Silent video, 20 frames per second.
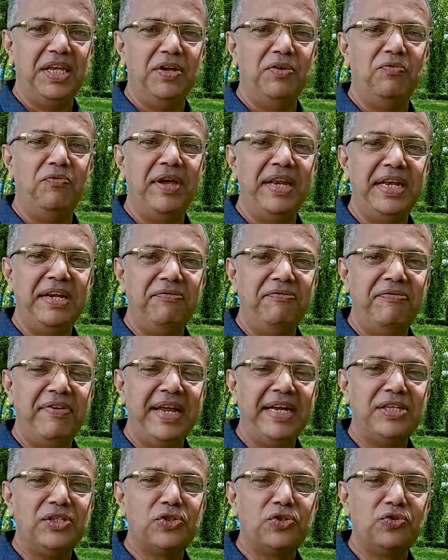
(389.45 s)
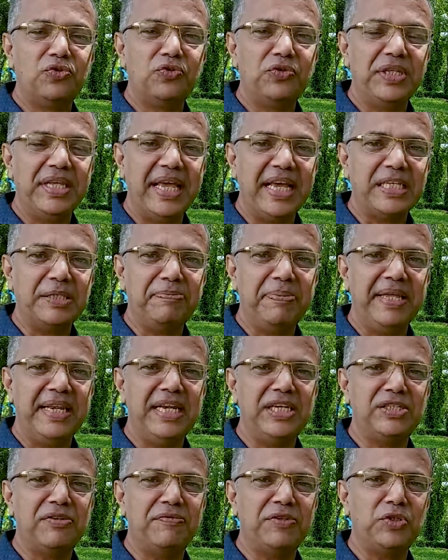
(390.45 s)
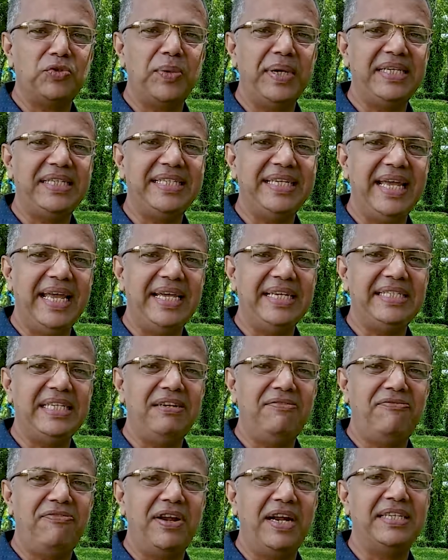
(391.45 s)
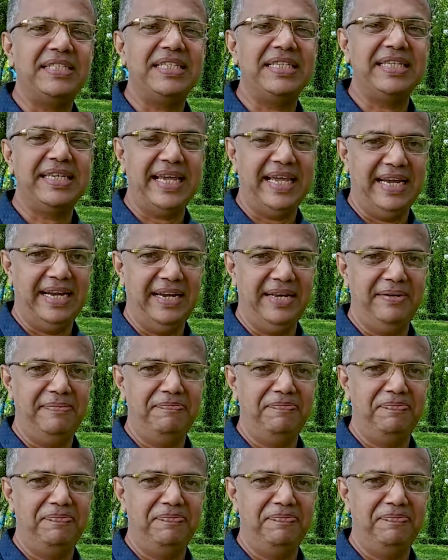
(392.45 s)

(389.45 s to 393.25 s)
when it went through the experience of the 2018 floods in Kerala.